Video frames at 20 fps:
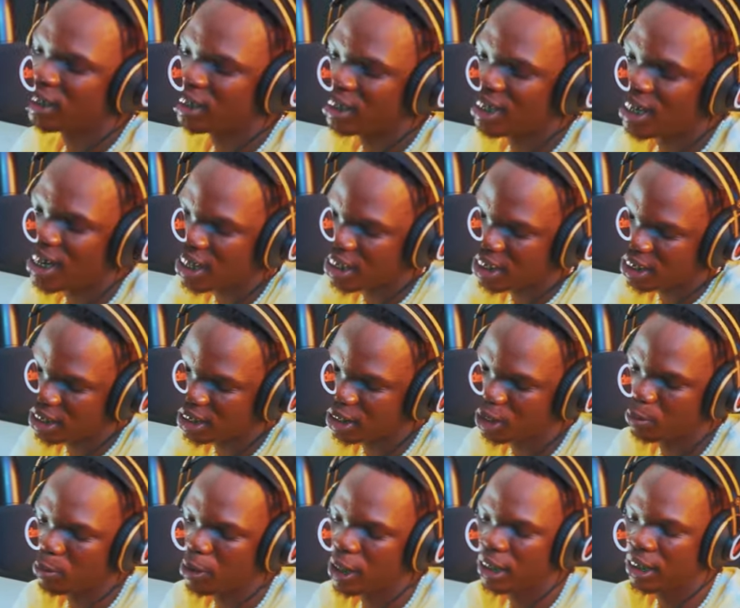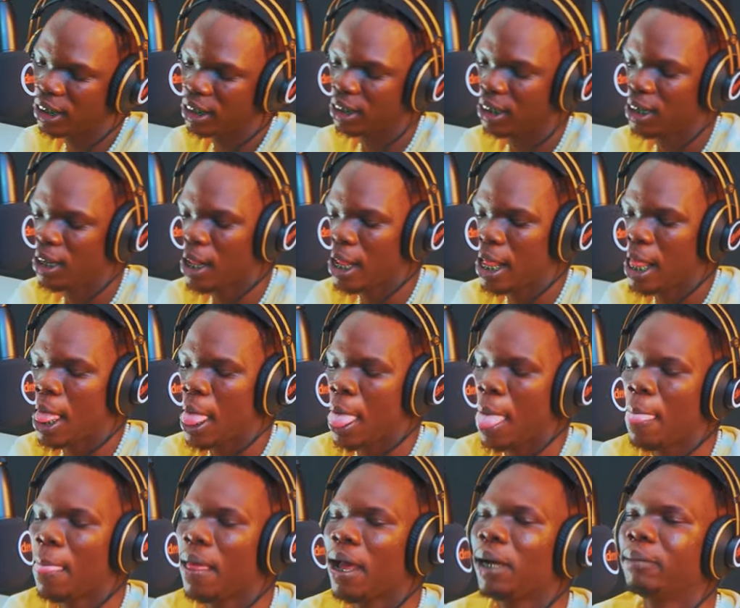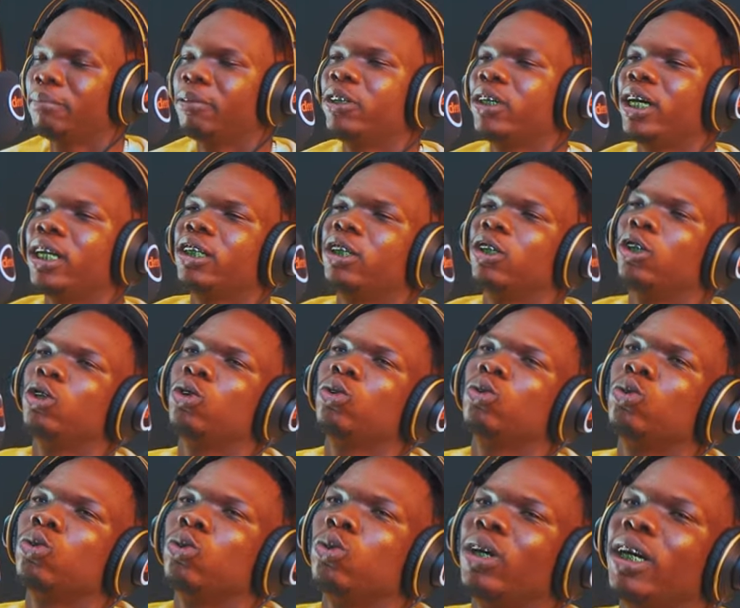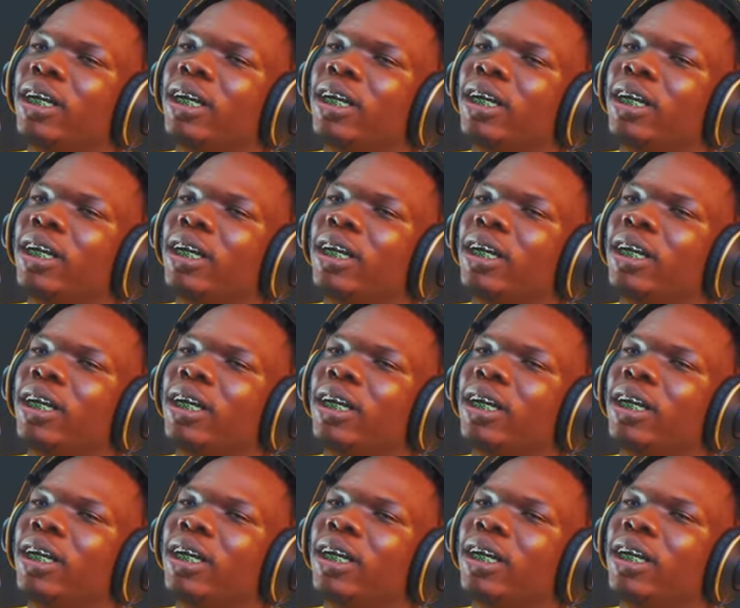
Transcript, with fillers: deluxe this month. Dope. I'm trying to do